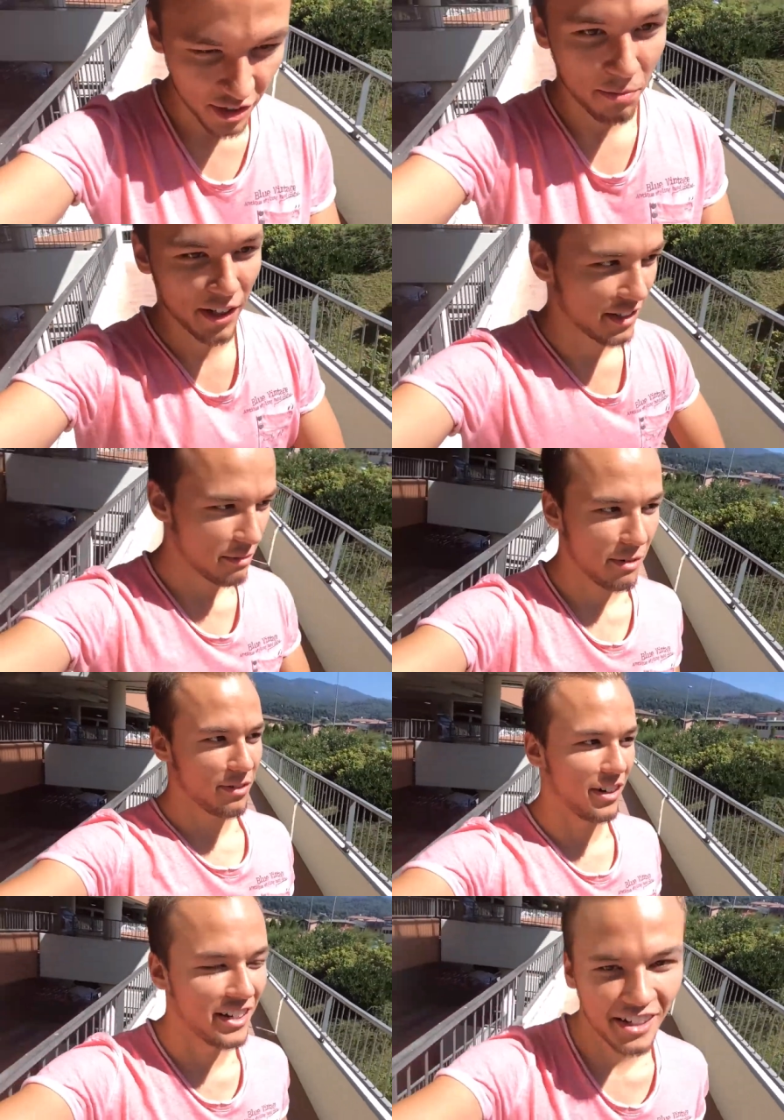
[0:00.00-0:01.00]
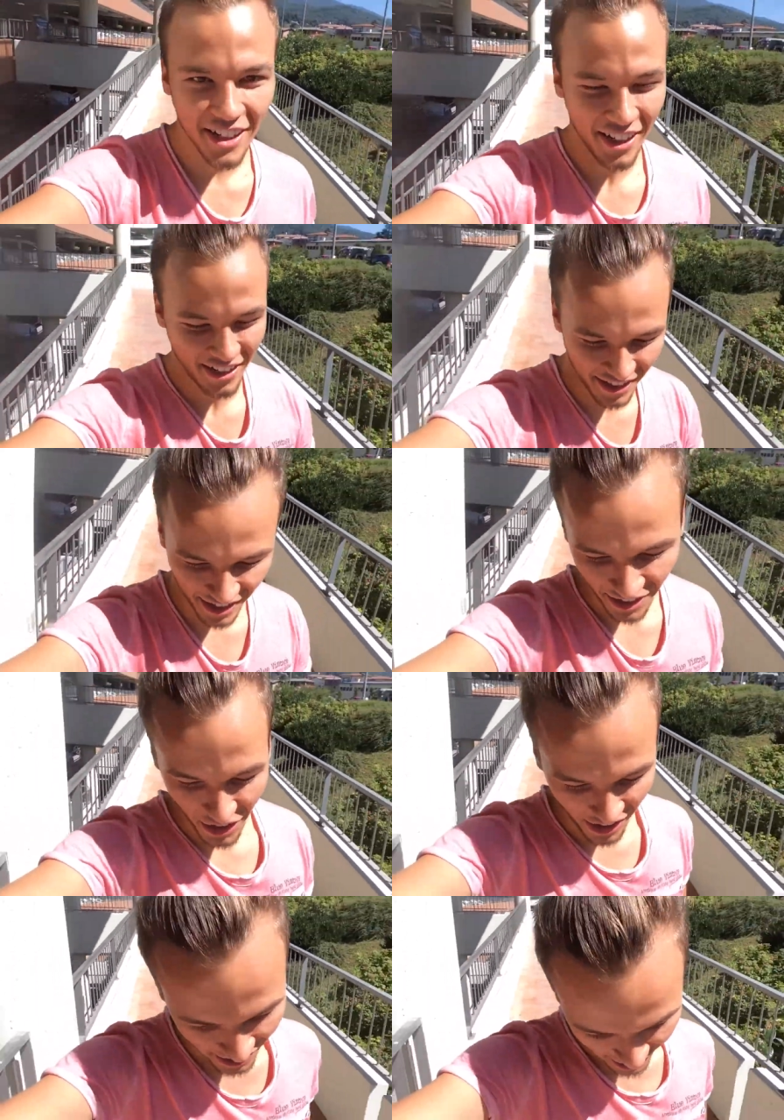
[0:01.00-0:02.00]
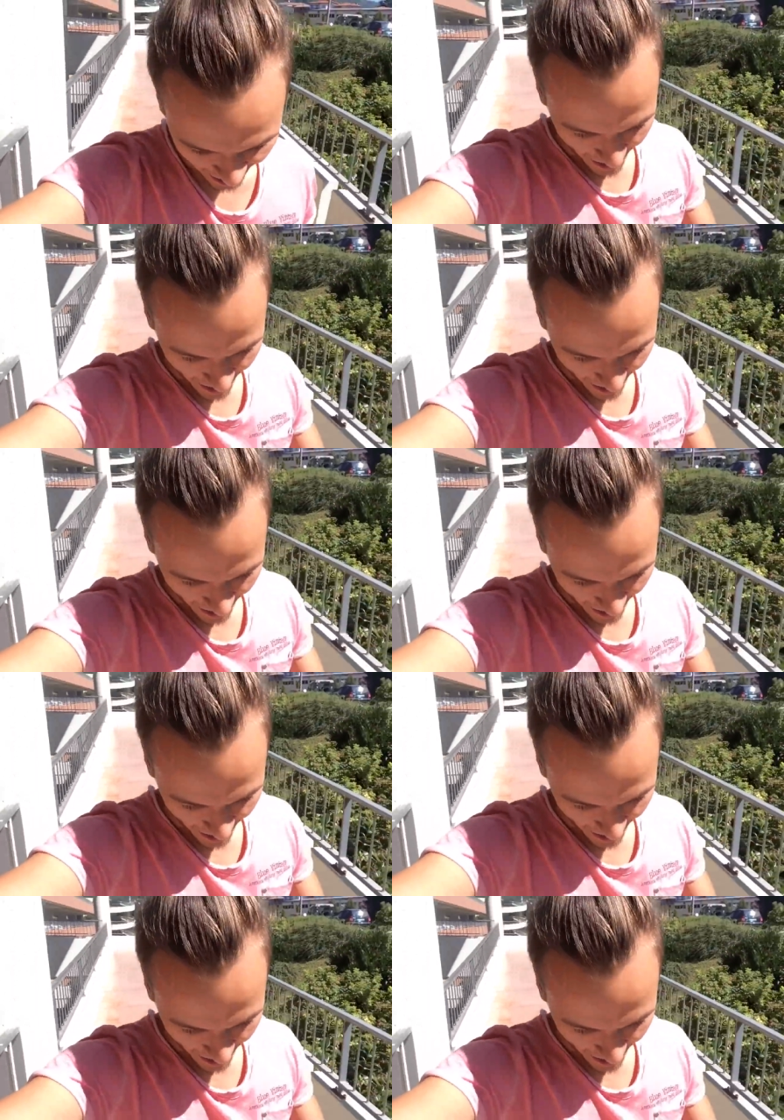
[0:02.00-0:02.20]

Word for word: just picked up my friend, as I said earlier,